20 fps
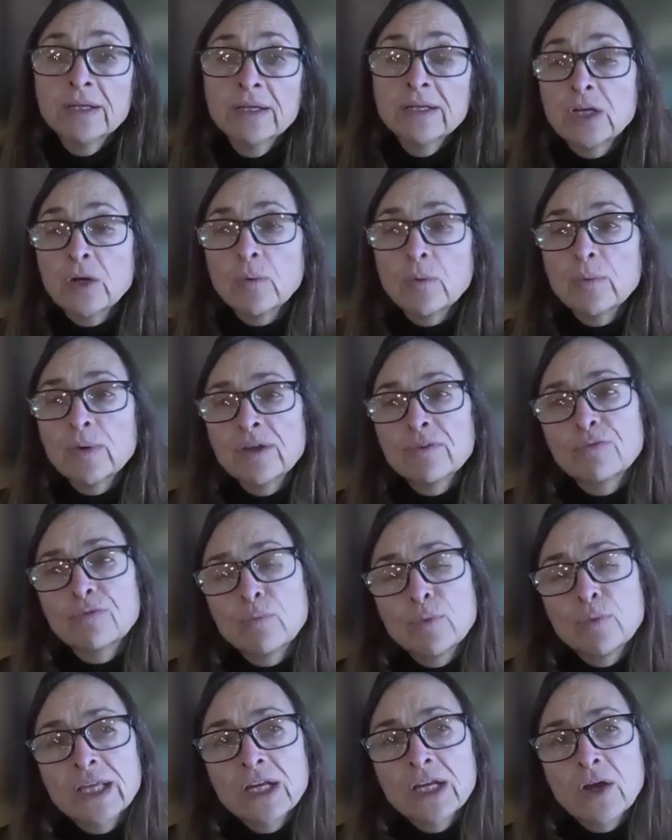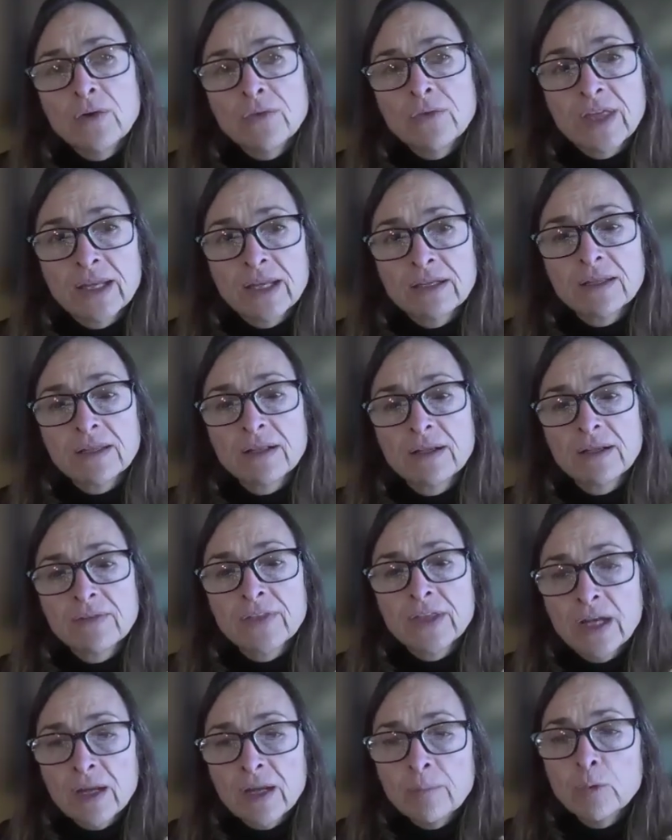if we know that
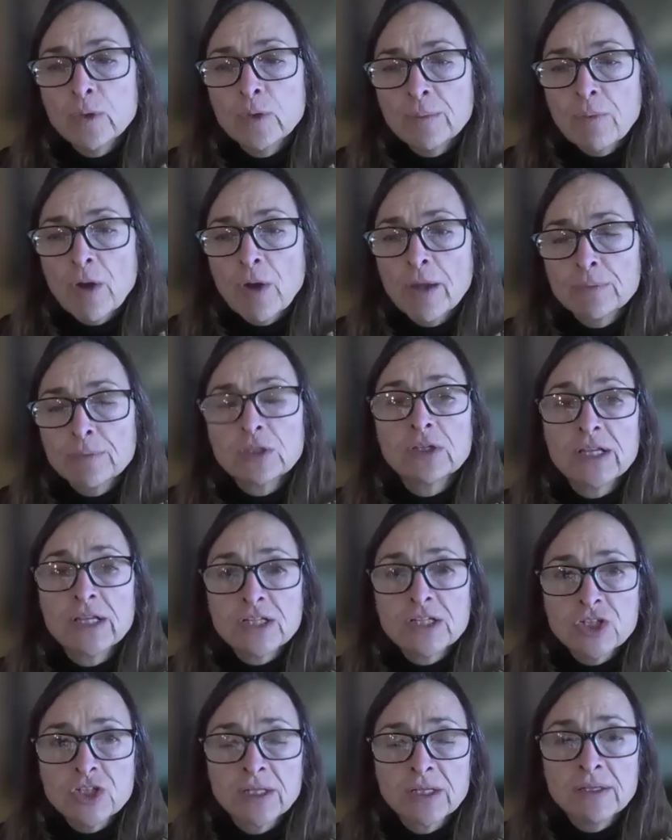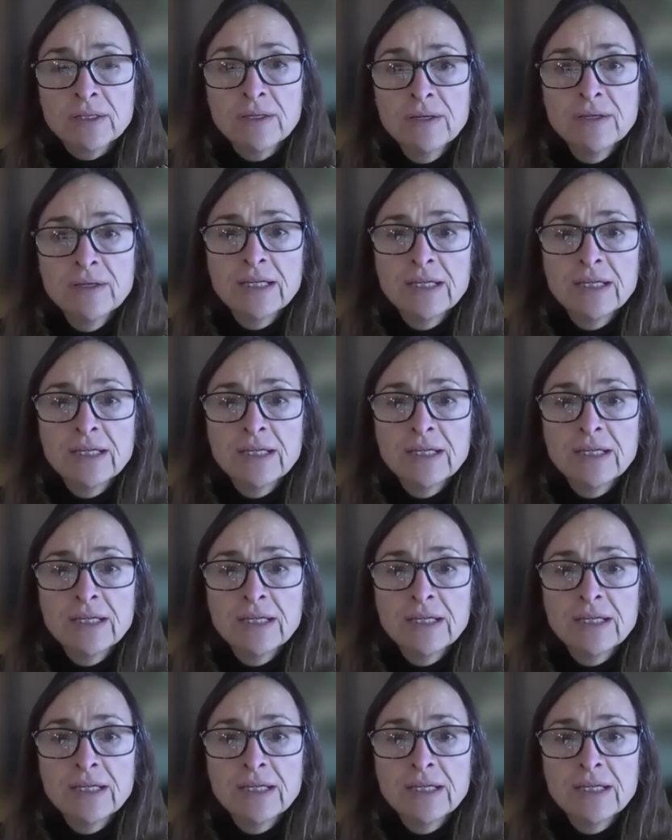the #1 population